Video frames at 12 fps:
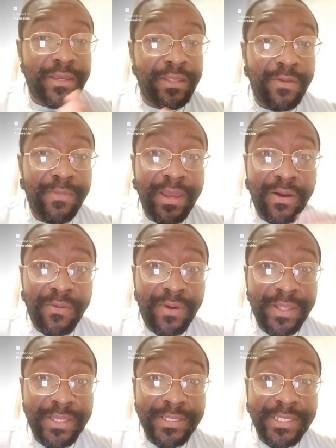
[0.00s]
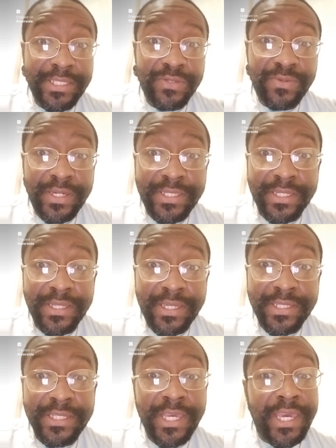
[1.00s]
No matter what the situation
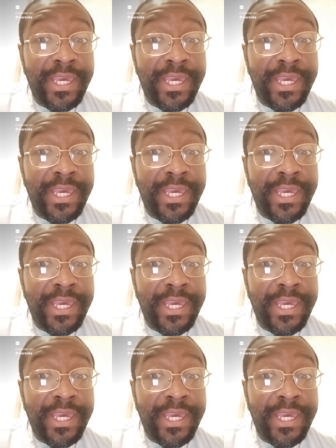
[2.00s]
is.